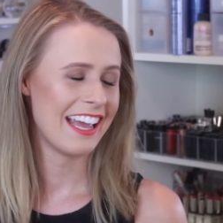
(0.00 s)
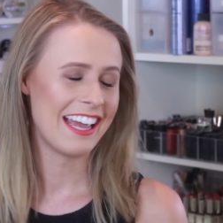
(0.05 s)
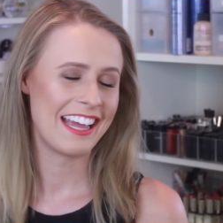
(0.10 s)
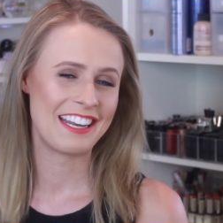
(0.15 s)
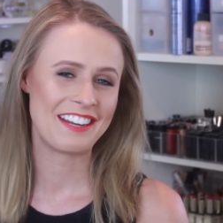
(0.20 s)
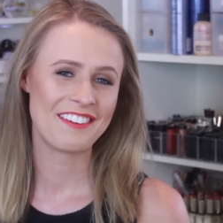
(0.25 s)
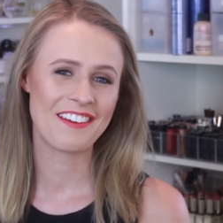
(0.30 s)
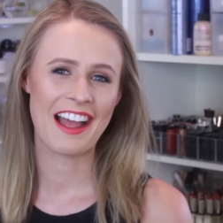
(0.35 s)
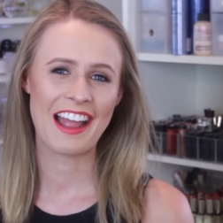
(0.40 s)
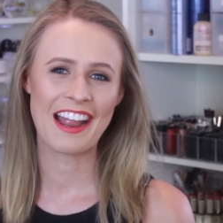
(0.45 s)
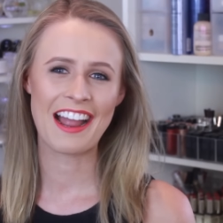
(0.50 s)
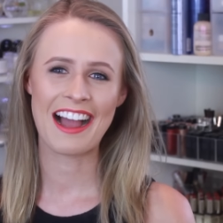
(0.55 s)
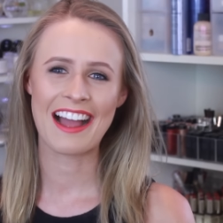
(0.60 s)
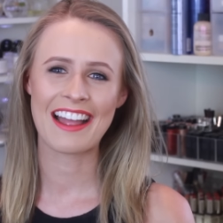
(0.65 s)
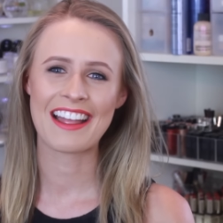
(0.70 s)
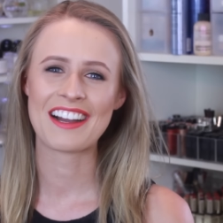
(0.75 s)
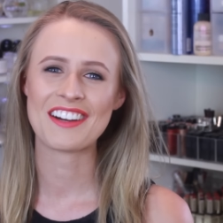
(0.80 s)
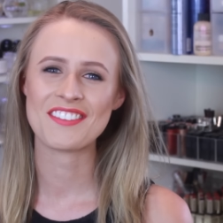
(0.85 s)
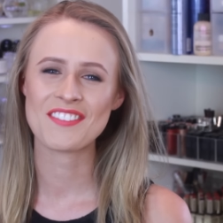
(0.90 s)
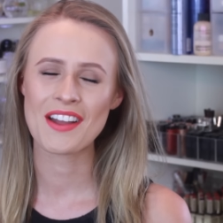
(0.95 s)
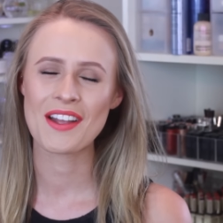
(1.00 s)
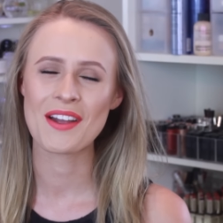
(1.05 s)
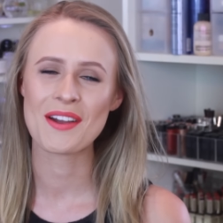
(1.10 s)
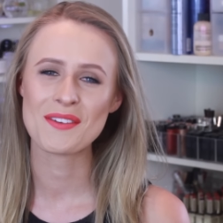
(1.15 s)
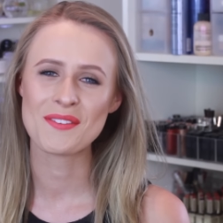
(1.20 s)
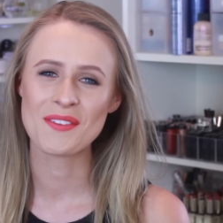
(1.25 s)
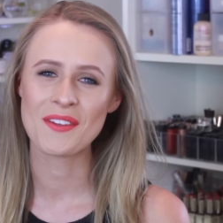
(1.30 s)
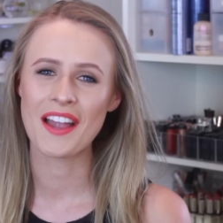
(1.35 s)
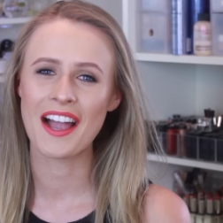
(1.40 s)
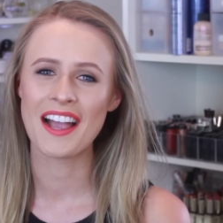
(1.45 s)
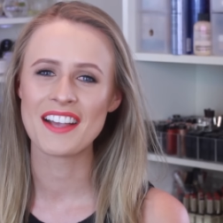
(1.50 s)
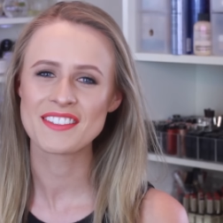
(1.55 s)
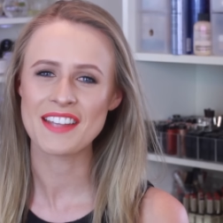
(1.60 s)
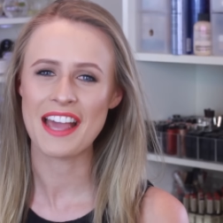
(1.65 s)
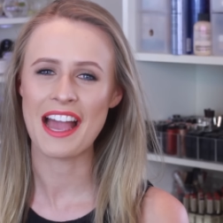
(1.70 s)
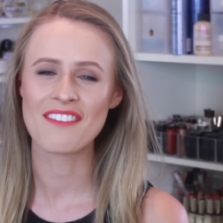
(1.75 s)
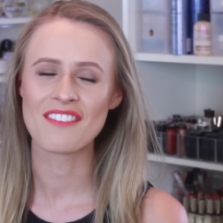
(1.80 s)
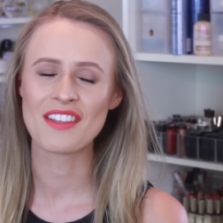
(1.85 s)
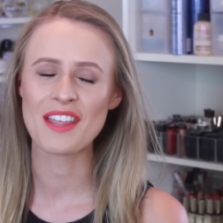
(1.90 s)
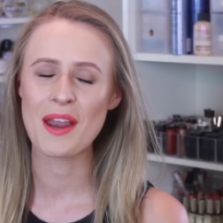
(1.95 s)
Anyway, I hope you guys
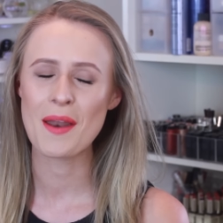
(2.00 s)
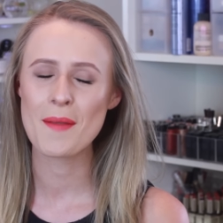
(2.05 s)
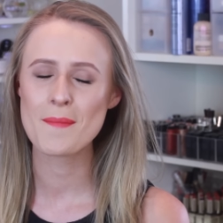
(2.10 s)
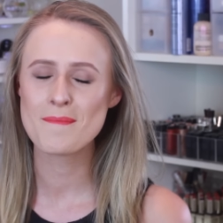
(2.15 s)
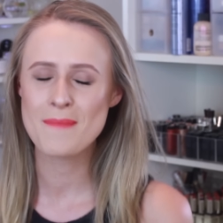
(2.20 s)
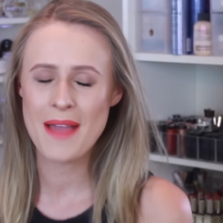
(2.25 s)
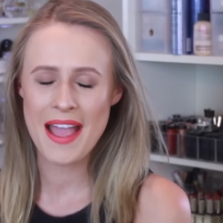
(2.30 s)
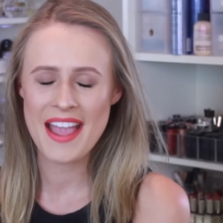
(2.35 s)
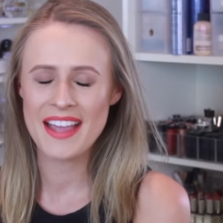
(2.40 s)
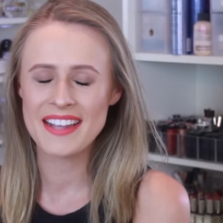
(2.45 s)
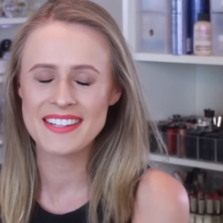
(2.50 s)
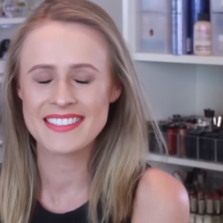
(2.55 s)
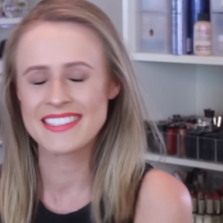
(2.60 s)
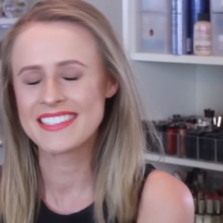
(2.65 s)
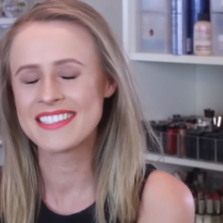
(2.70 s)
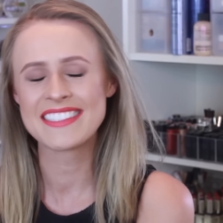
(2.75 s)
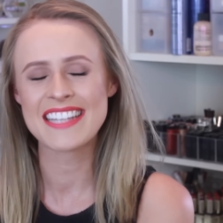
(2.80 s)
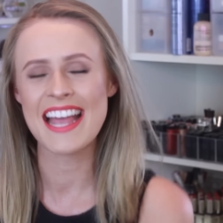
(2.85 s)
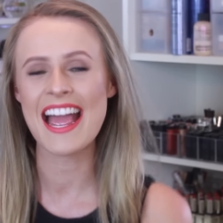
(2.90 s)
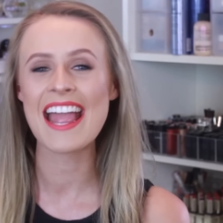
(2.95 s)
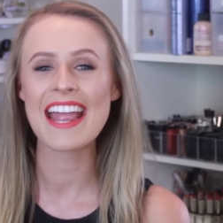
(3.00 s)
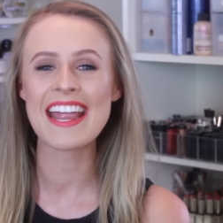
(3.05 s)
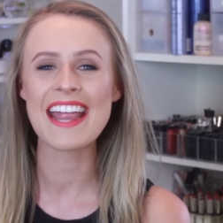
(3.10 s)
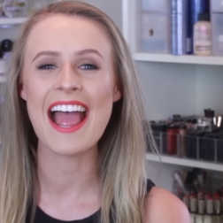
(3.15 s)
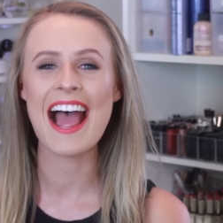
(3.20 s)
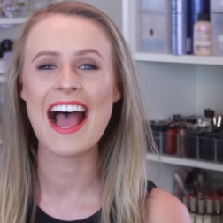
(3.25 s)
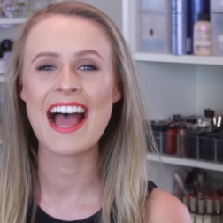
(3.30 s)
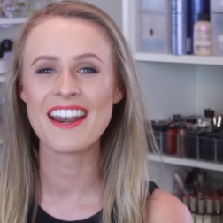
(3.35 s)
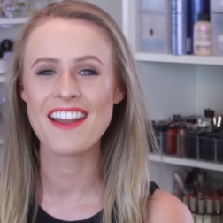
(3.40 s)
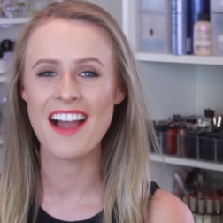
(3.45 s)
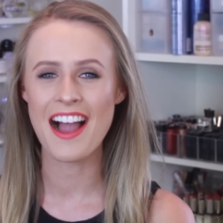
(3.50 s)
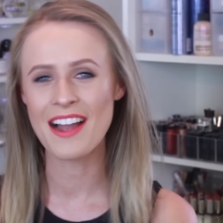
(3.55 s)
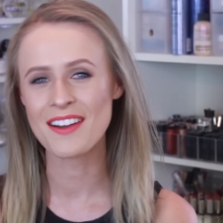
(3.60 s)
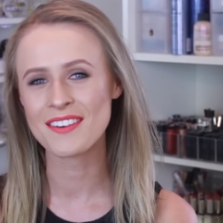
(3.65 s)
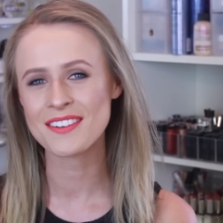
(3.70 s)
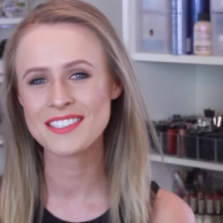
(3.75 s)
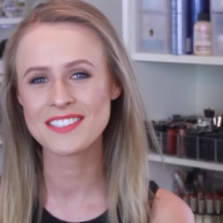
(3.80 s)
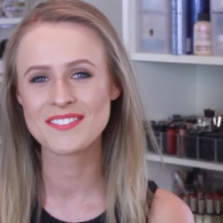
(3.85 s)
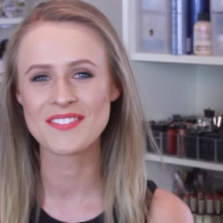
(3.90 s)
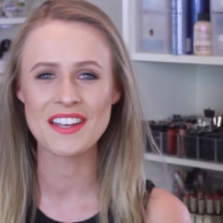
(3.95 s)
are having an amazing day, and
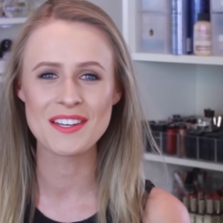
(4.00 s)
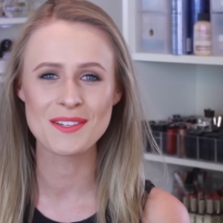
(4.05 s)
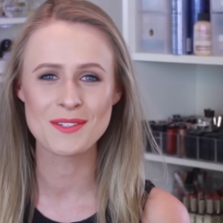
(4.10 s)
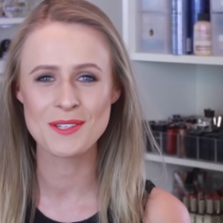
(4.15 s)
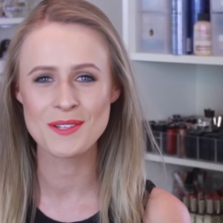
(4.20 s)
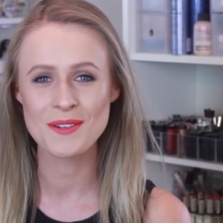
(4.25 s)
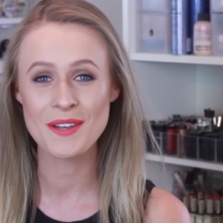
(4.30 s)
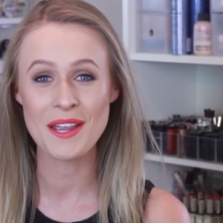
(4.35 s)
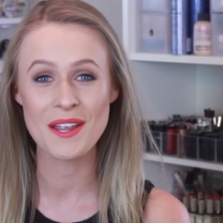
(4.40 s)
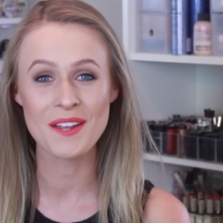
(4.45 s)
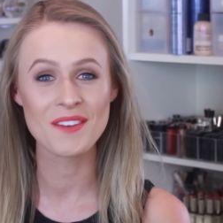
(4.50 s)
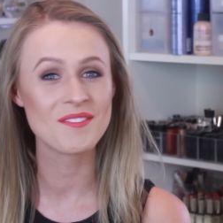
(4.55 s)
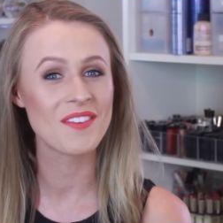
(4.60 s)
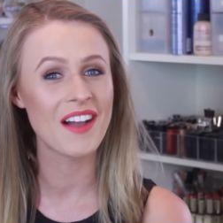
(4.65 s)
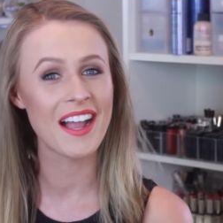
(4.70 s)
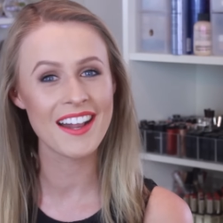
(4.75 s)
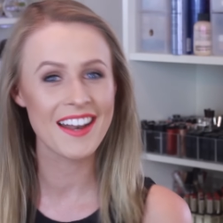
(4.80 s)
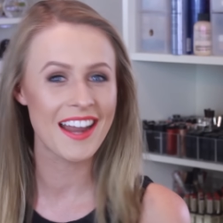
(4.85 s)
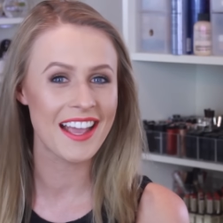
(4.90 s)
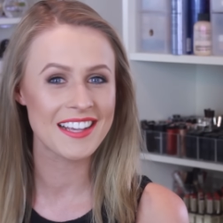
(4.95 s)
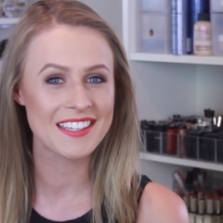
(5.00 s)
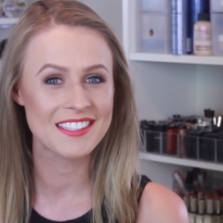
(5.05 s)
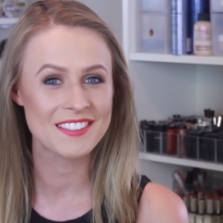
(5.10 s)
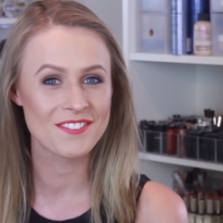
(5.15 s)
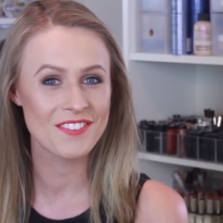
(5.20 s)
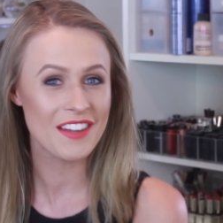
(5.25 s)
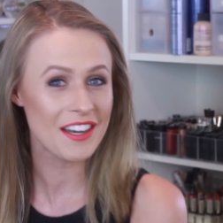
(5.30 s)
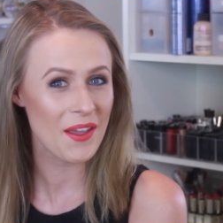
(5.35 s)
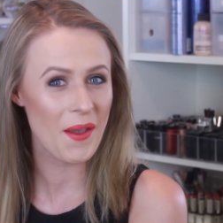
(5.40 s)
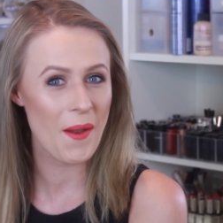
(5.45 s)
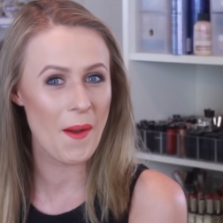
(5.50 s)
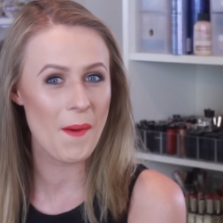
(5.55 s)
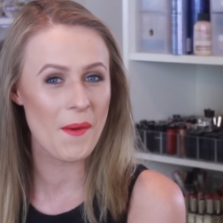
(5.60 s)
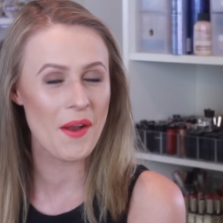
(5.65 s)
I will speak to you in my next video.